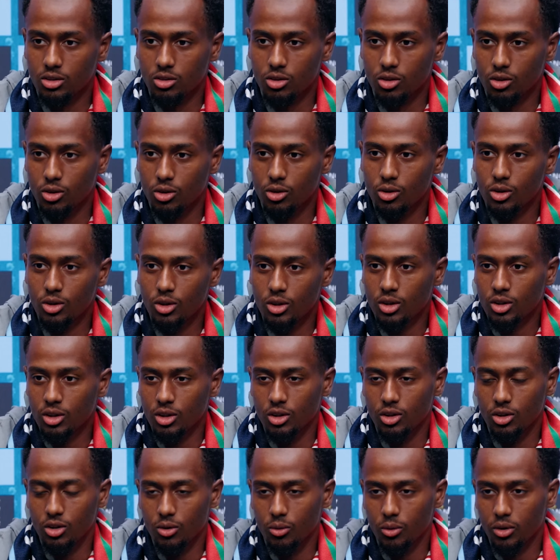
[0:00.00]
So,
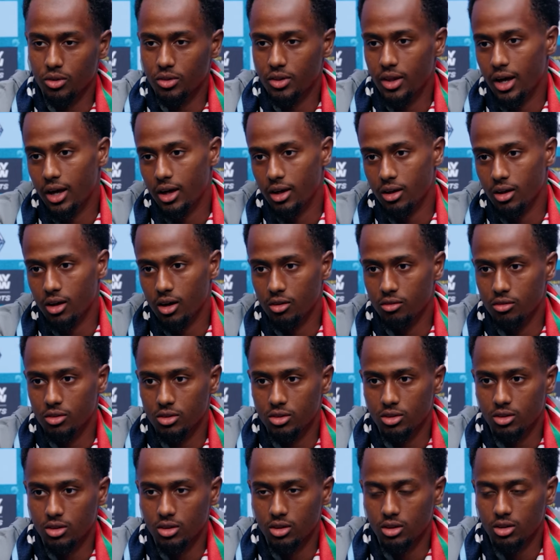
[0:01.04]
you know, with that,
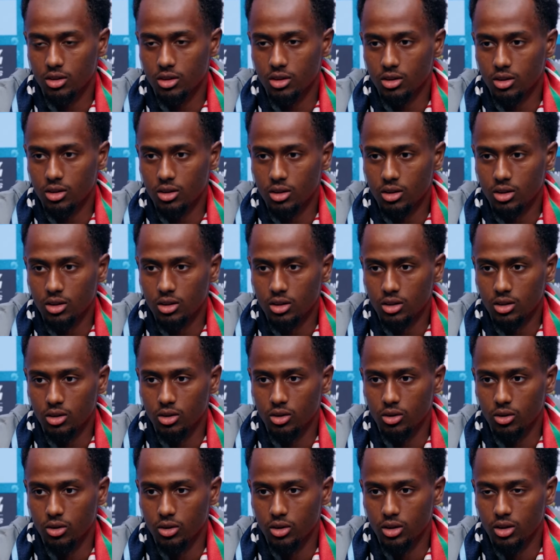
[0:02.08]
obviously, you
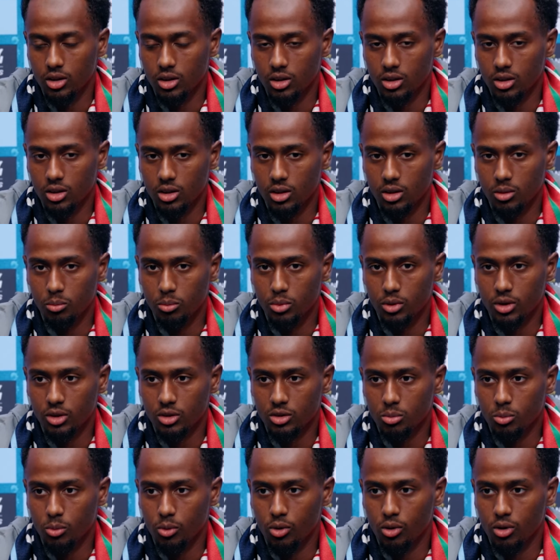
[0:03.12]
know, it
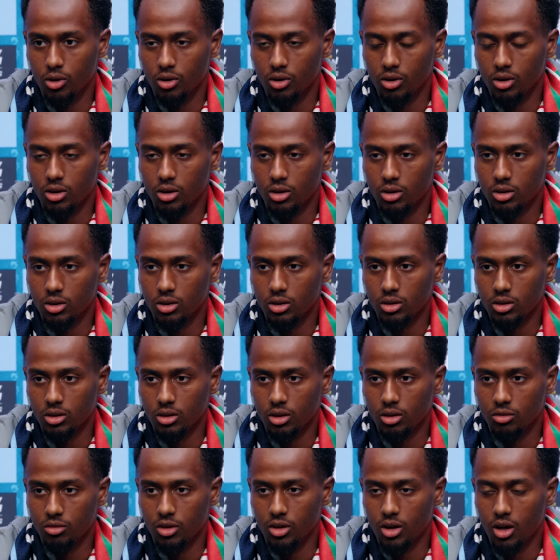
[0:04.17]
brings more
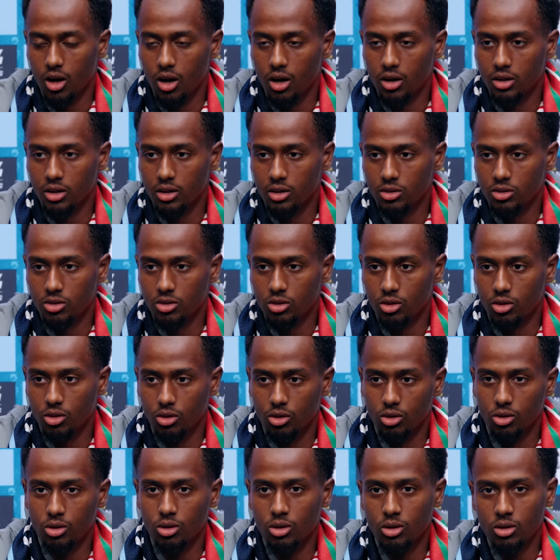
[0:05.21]
of an audience.
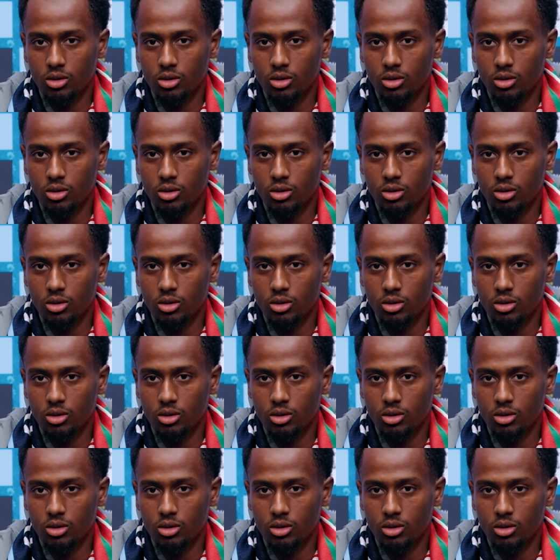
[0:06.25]
So,